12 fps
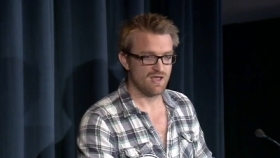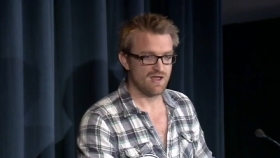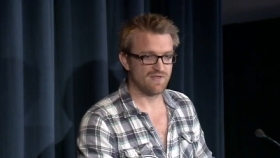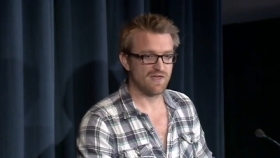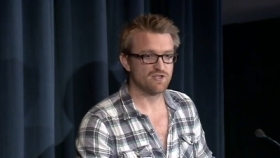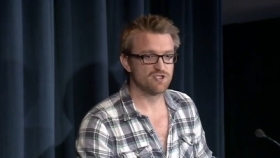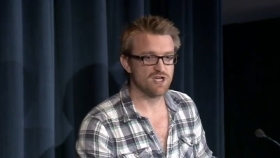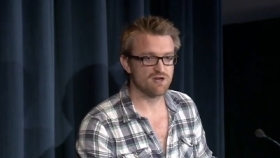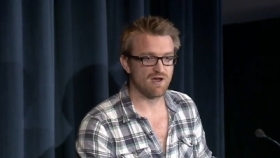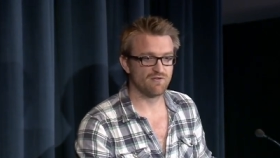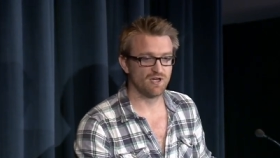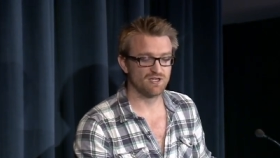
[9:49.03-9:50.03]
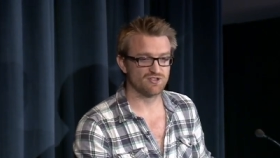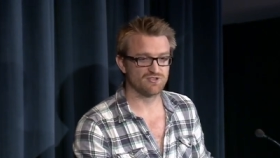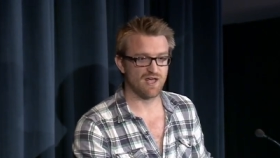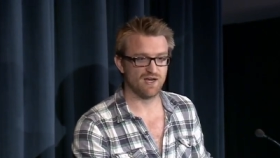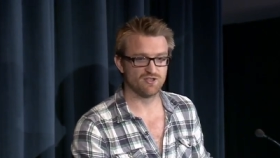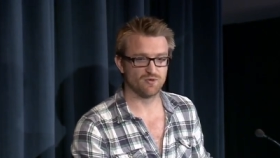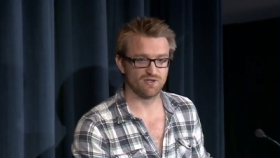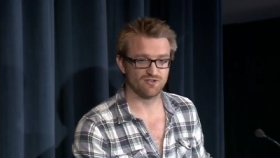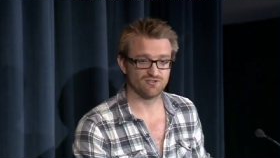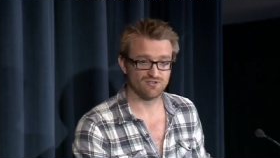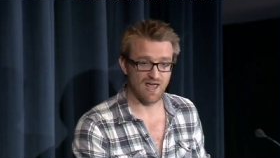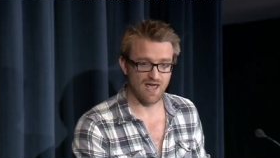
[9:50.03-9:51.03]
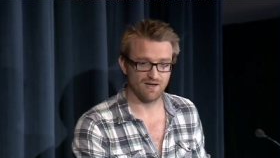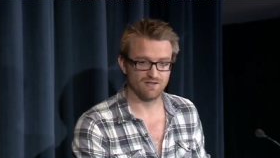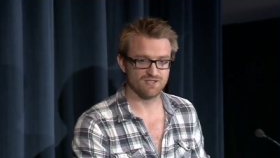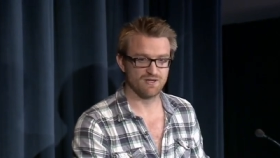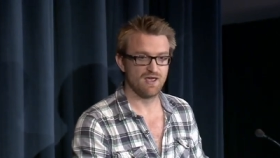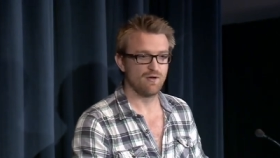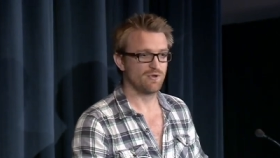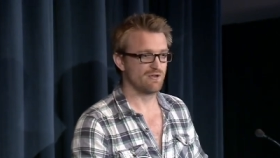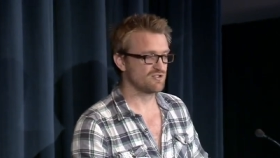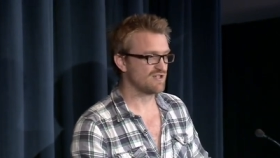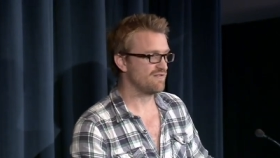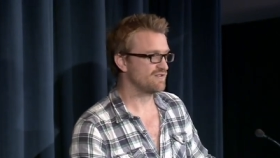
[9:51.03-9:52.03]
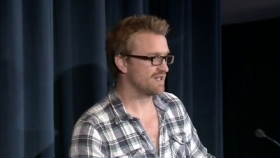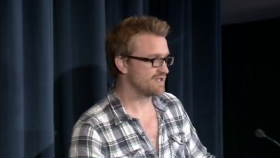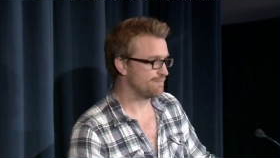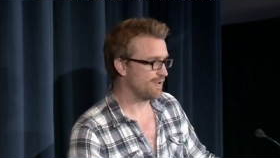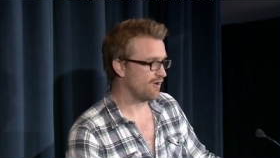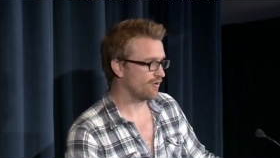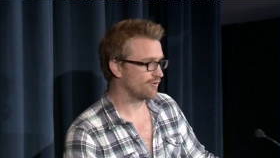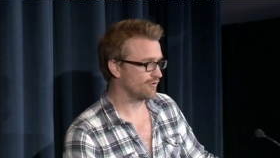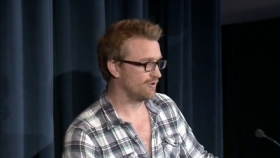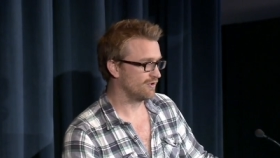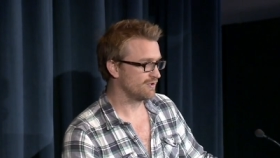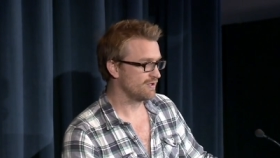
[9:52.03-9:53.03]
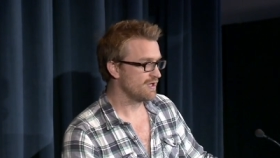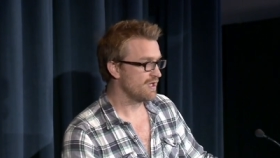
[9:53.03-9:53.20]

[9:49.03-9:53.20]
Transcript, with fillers: if they had the geographical understanding to understand whether it's safe to get to the park or not,